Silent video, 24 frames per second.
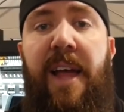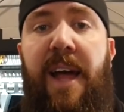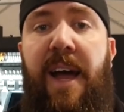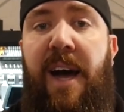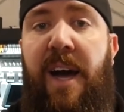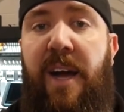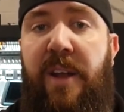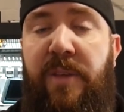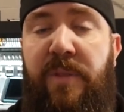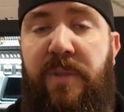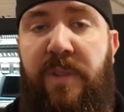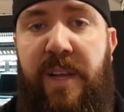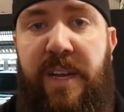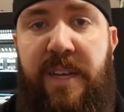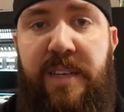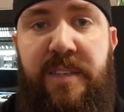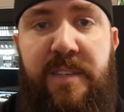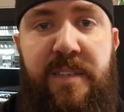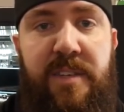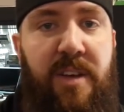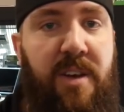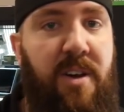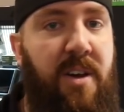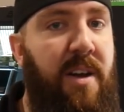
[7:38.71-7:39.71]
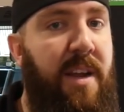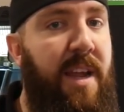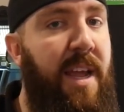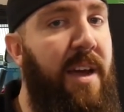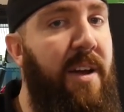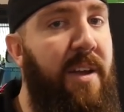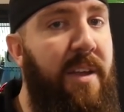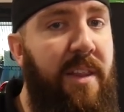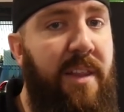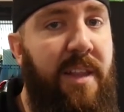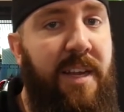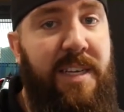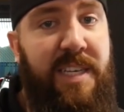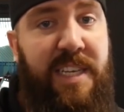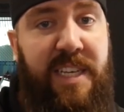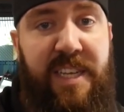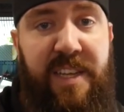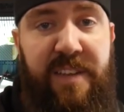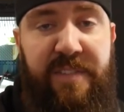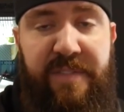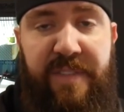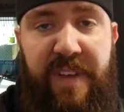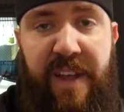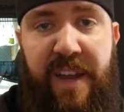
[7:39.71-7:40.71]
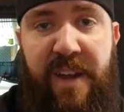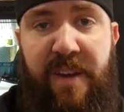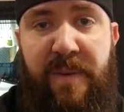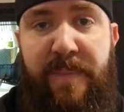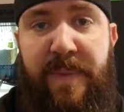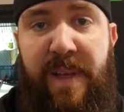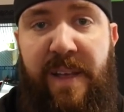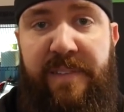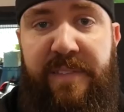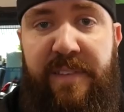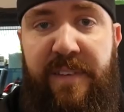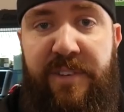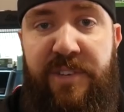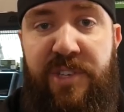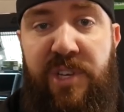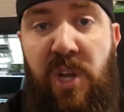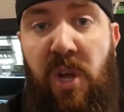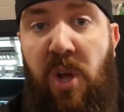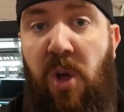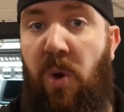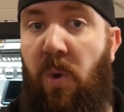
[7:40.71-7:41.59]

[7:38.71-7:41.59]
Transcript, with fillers: how you like to talk, how you like to convey your message,